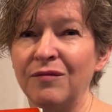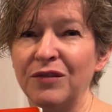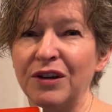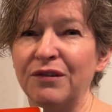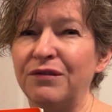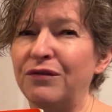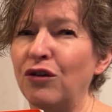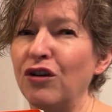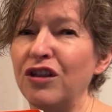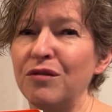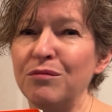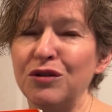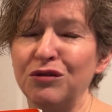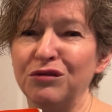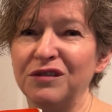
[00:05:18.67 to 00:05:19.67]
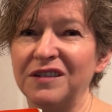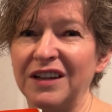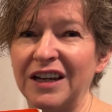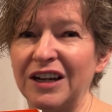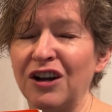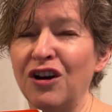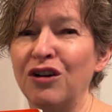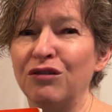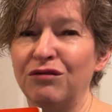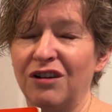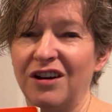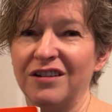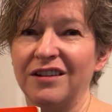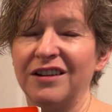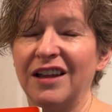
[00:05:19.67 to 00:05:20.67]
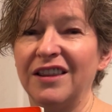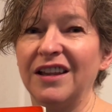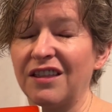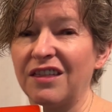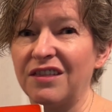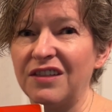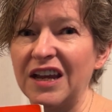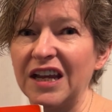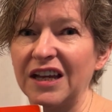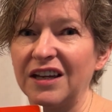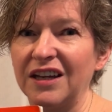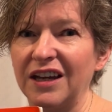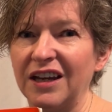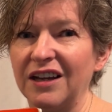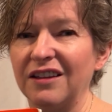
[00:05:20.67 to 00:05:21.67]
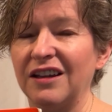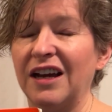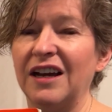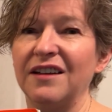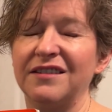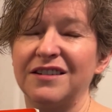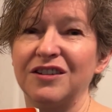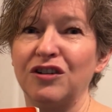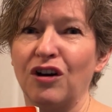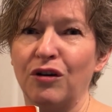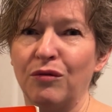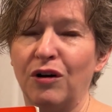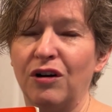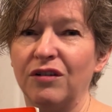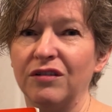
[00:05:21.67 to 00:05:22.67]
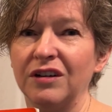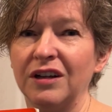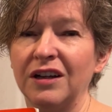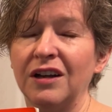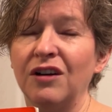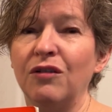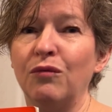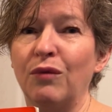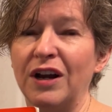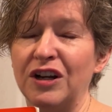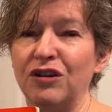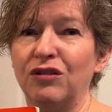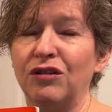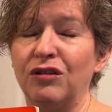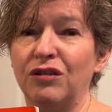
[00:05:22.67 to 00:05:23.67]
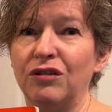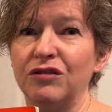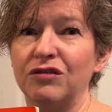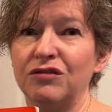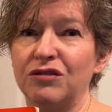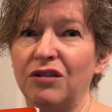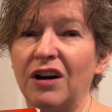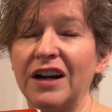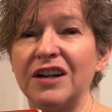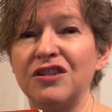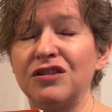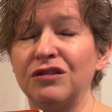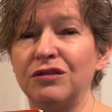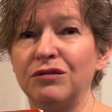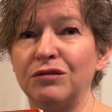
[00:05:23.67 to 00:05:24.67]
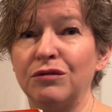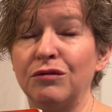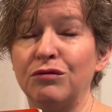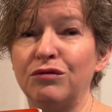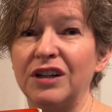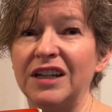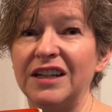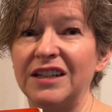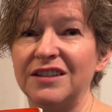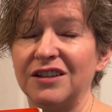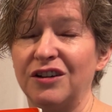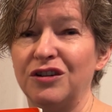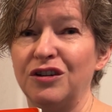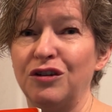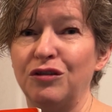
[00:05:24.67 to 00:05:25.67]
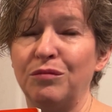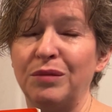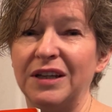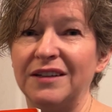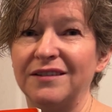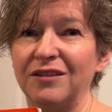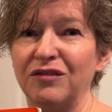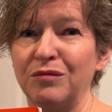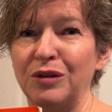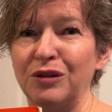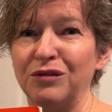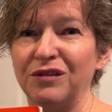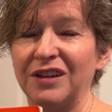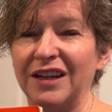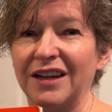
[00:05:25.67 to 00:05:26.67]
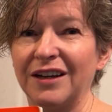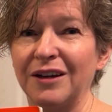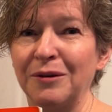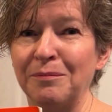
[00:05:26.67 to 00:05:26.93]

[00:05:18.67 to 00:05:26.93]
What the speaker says: for the music rather than the thinking that has to go on when you're trying to read a new piece of music.